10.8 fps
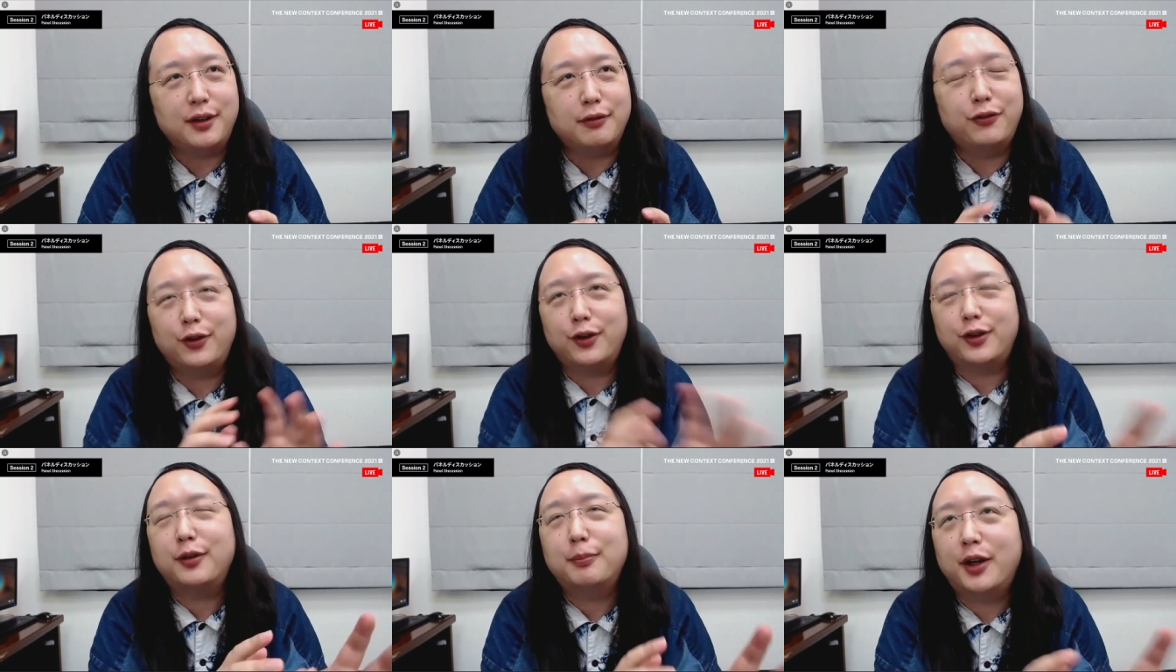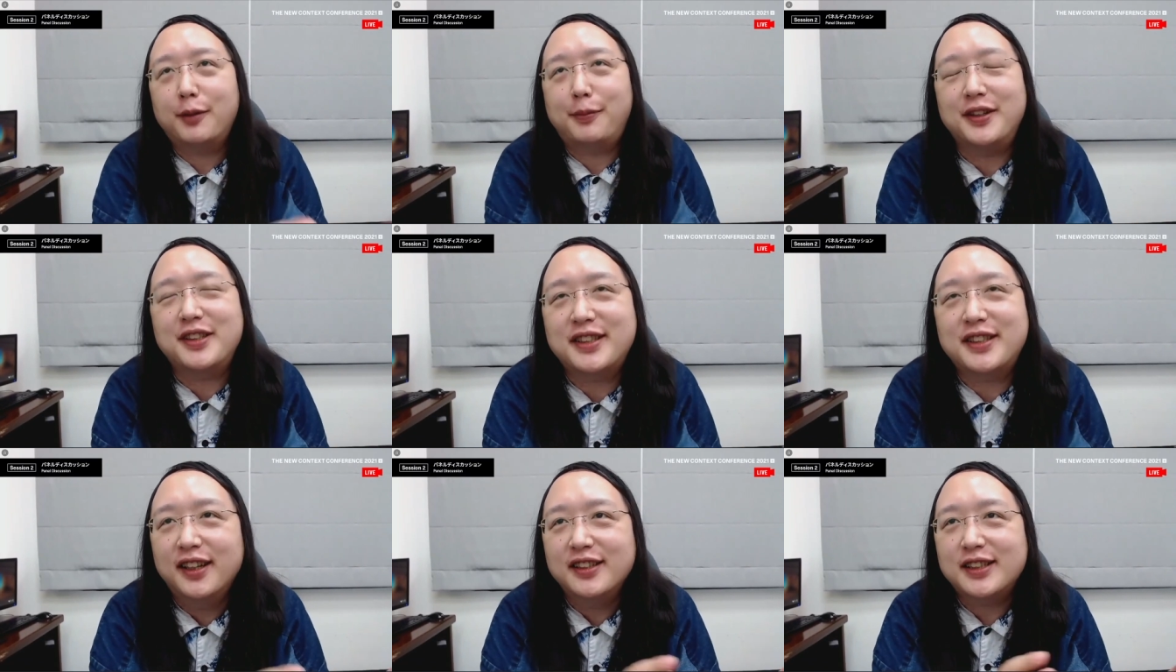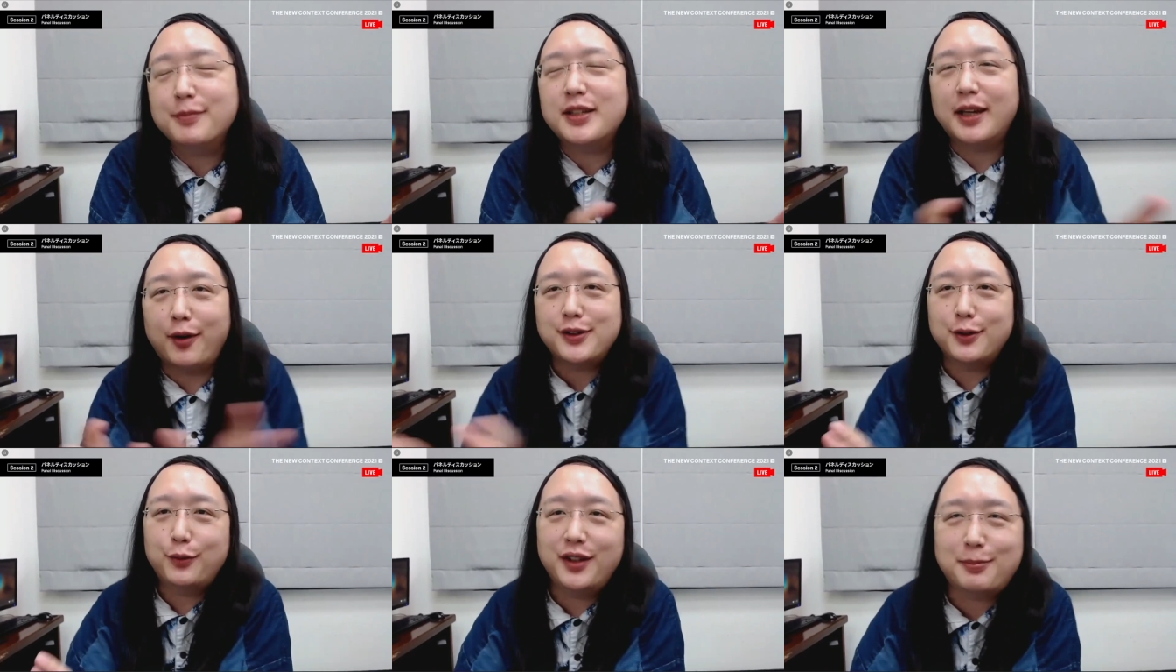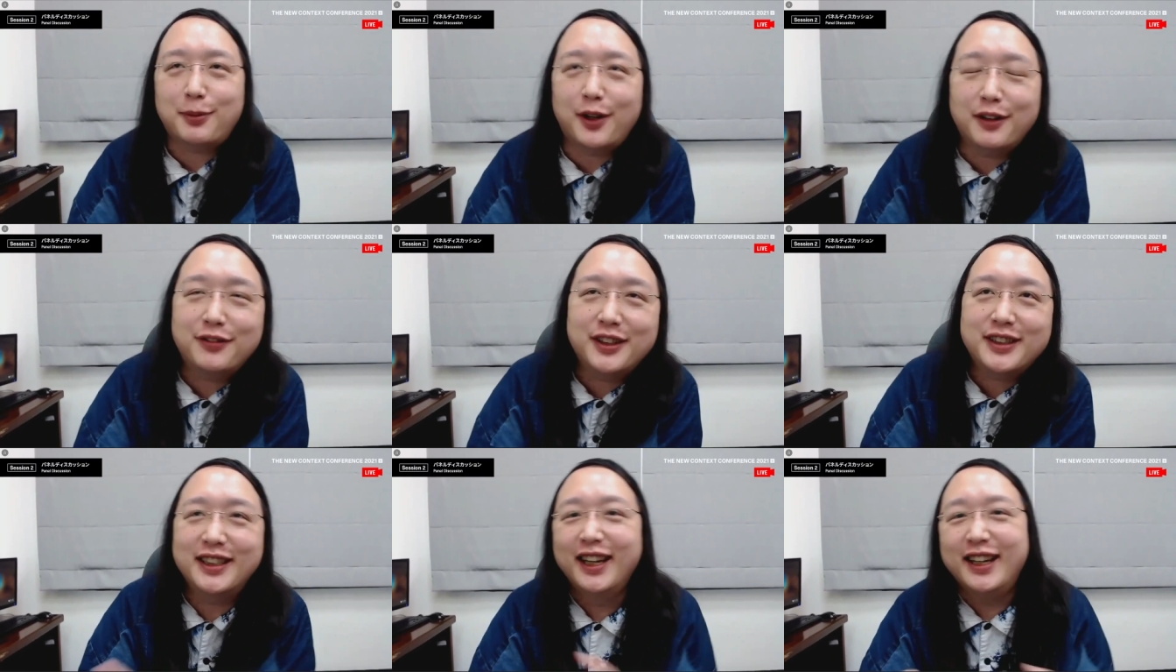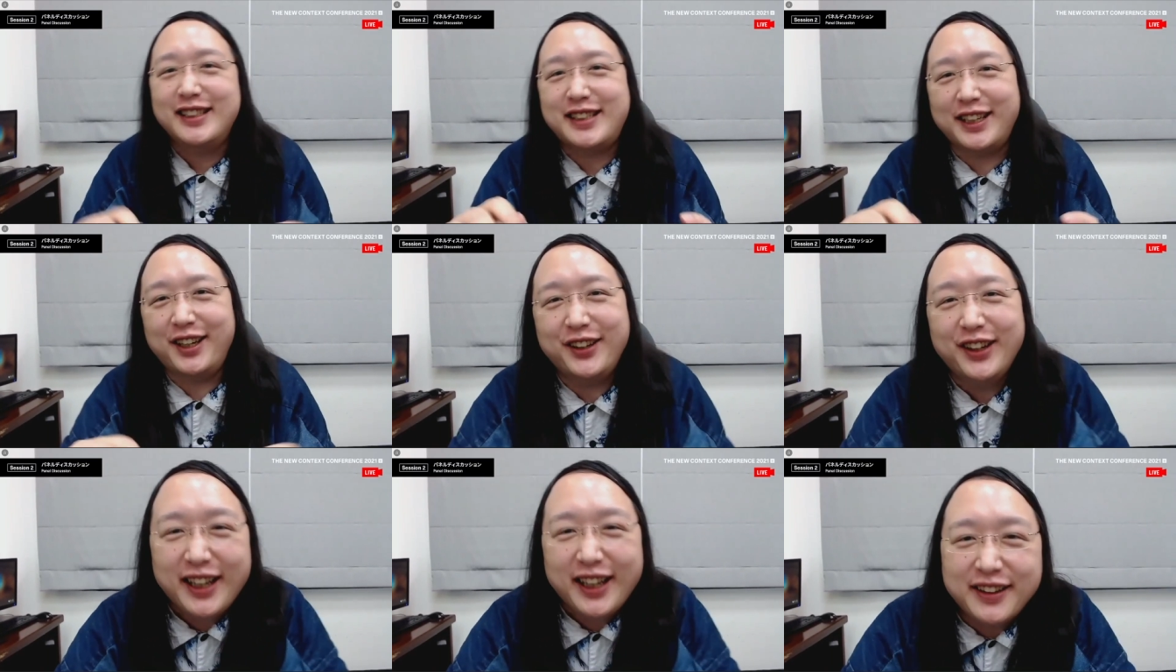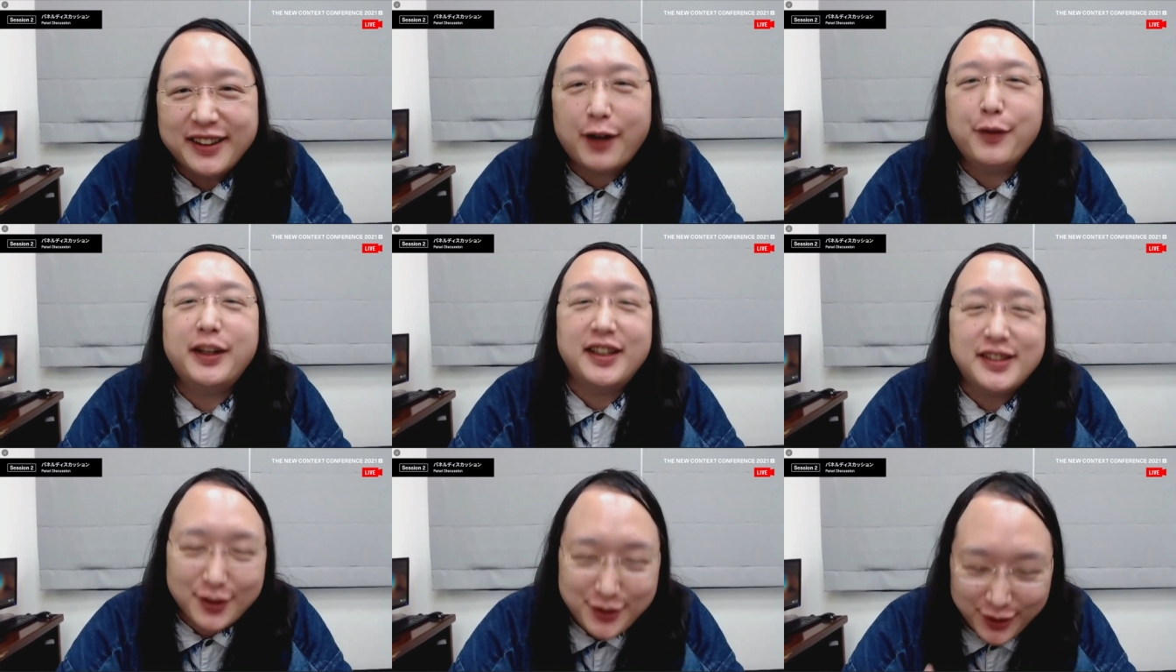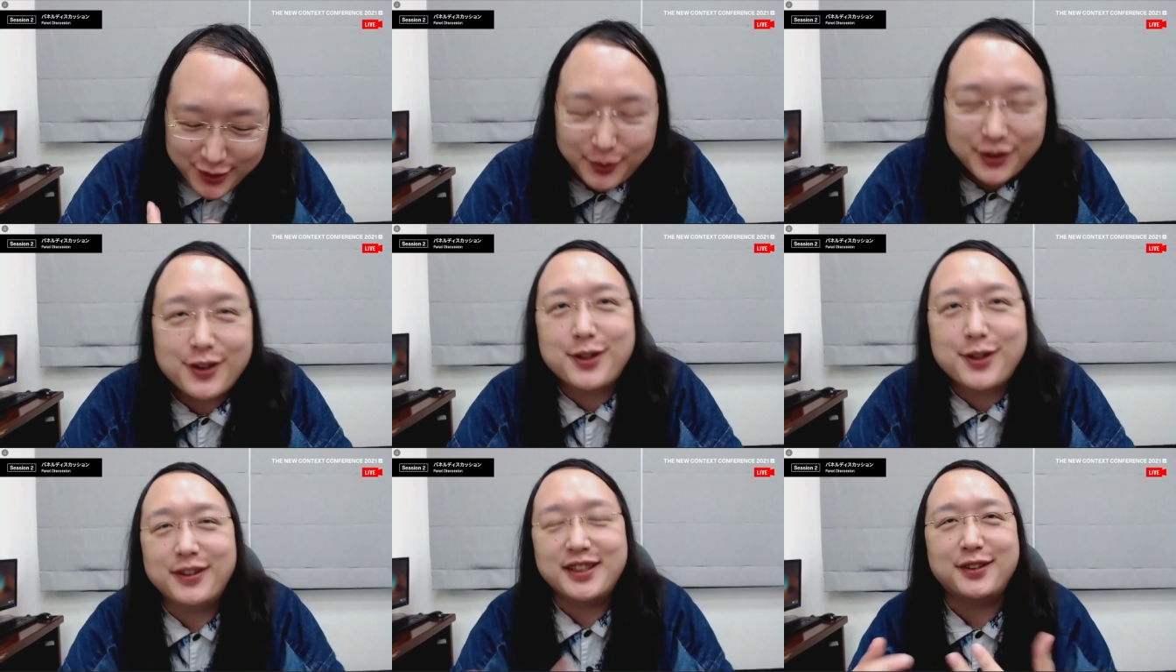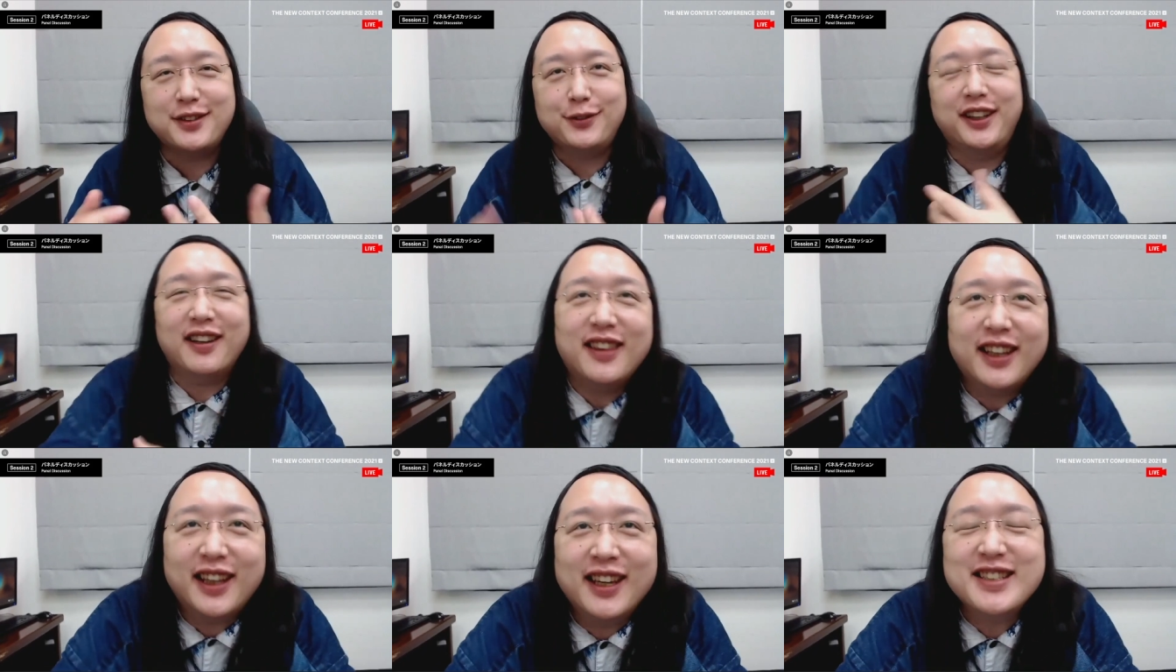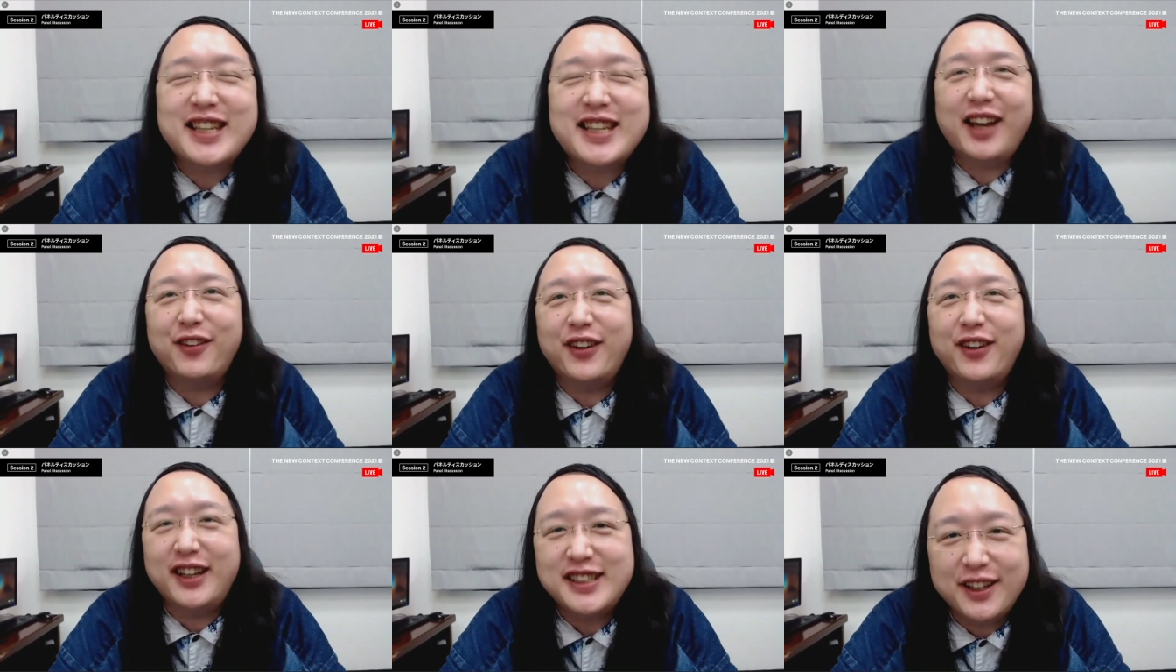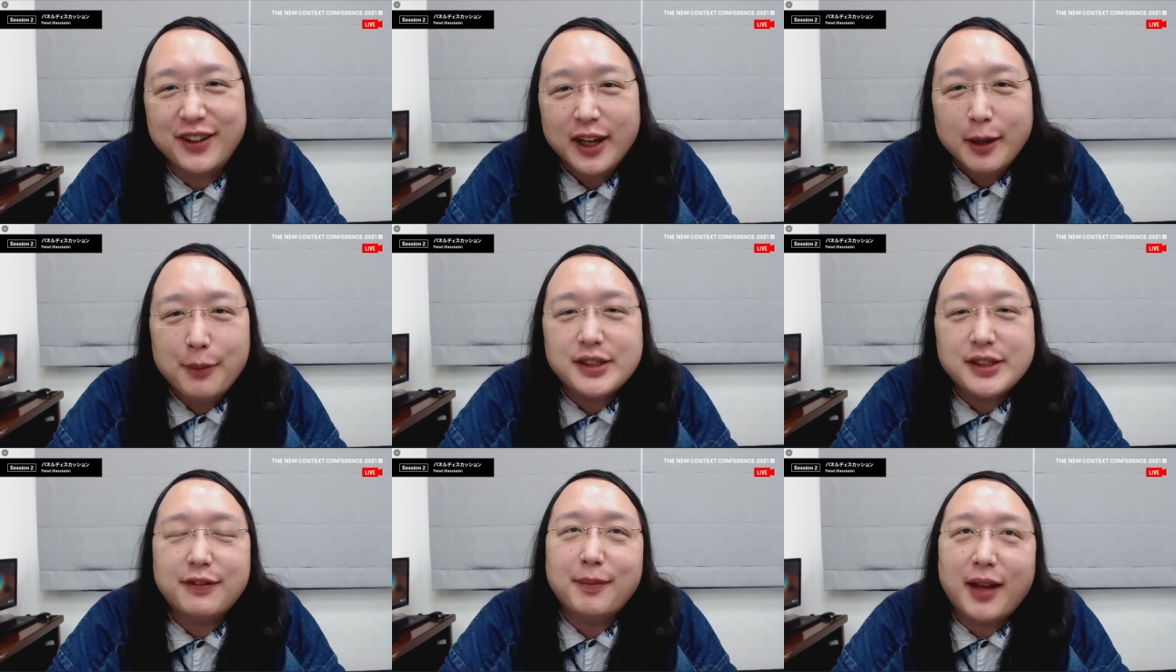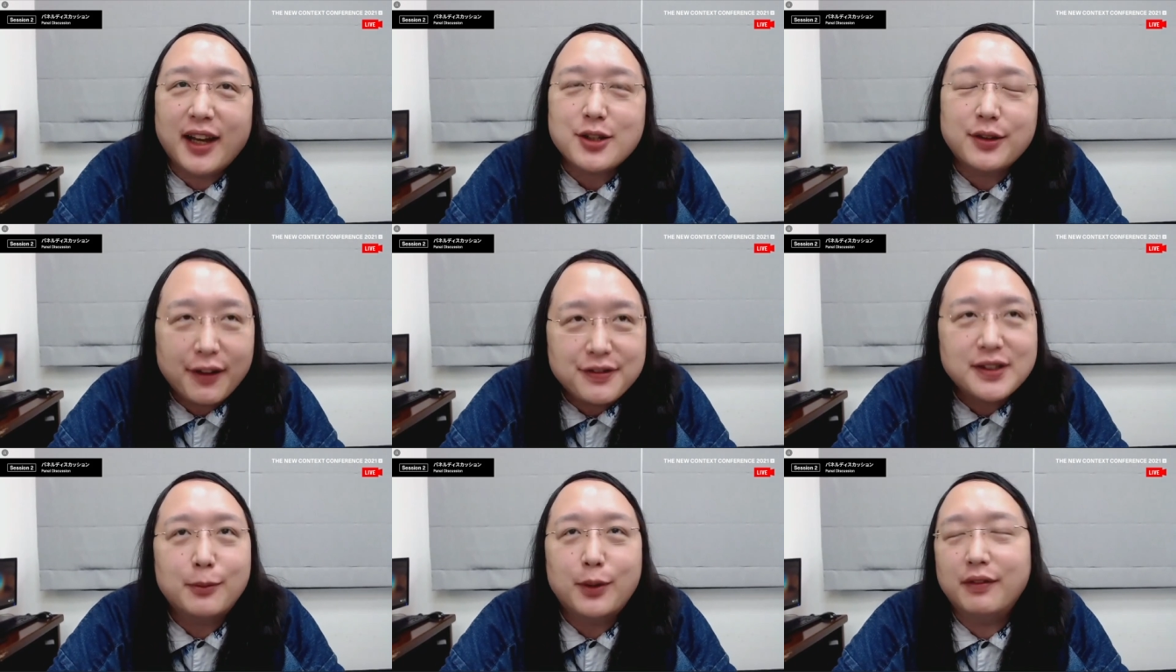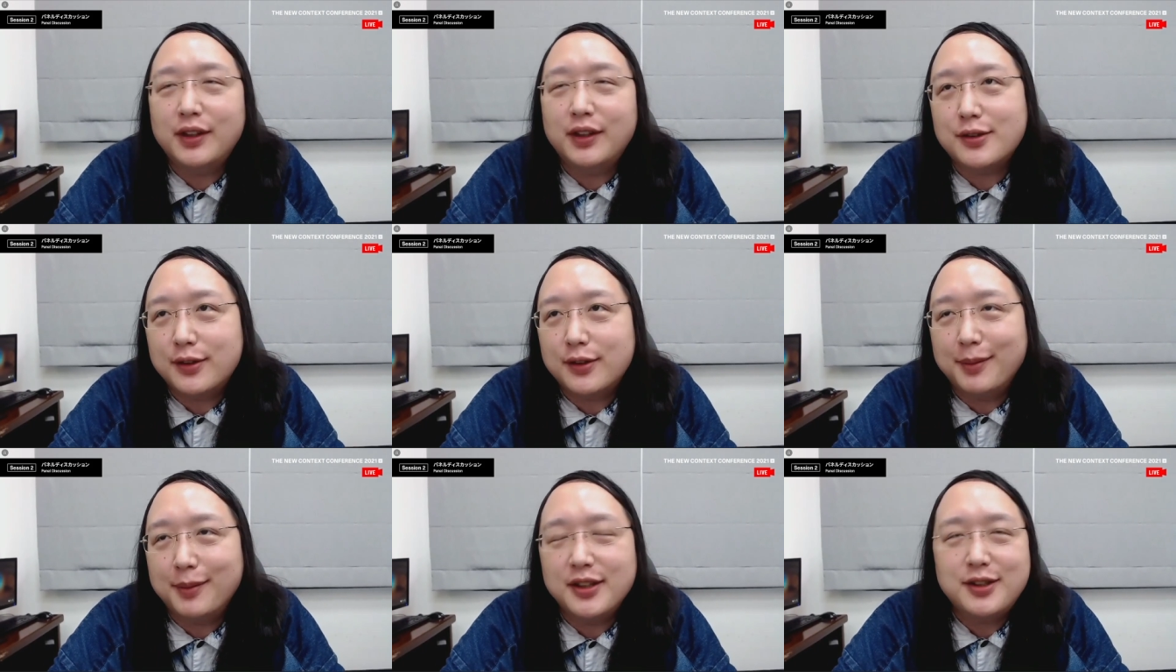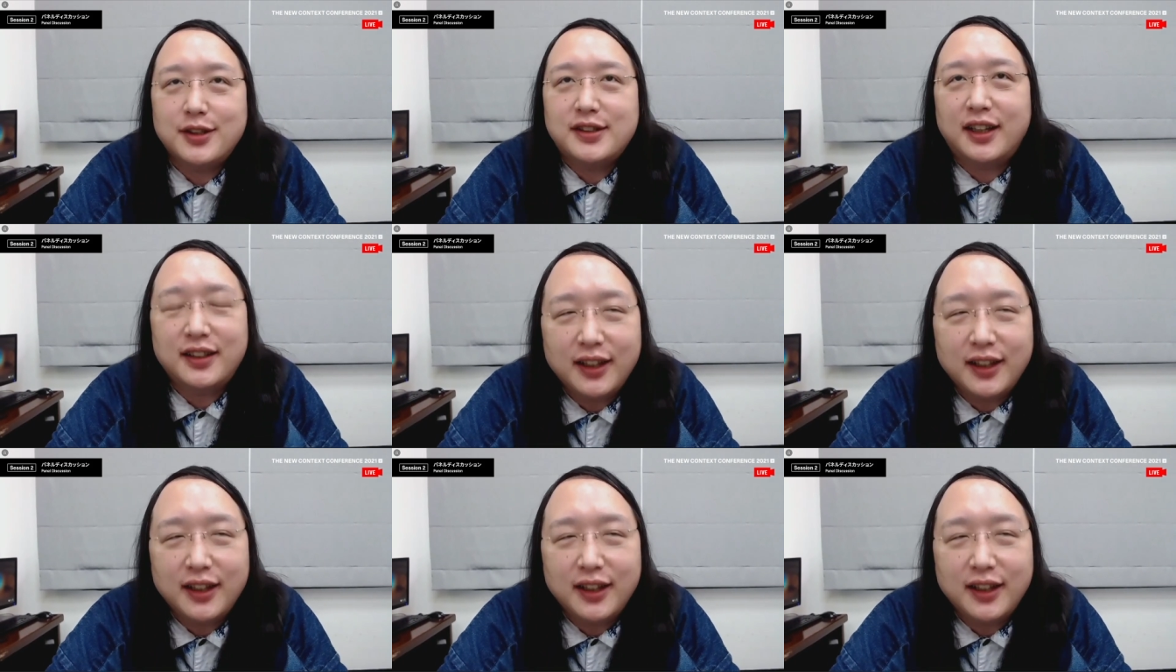for purpose, sometimes also with profit. So nowadays, social entrepreneurship is really a thing in Taiwan. So most of them actually have some revenue stream. It's just that